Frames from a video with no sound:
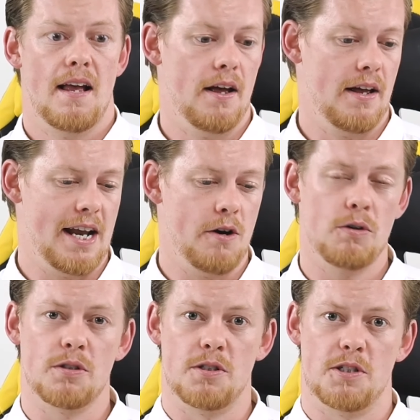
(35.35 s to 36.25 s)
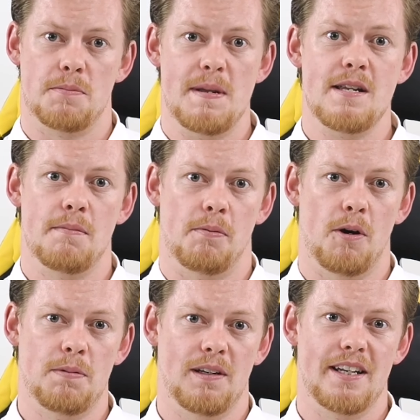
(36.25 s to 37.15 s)
in order to speak
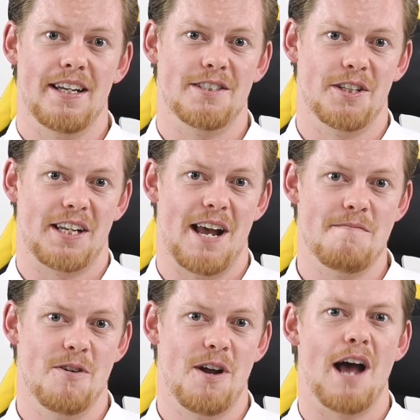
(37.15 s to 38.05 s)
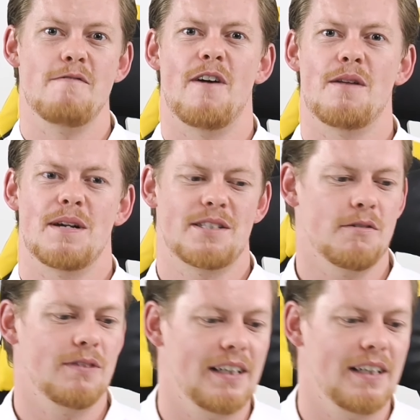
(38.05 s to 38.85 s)
properly into the camera, I find myself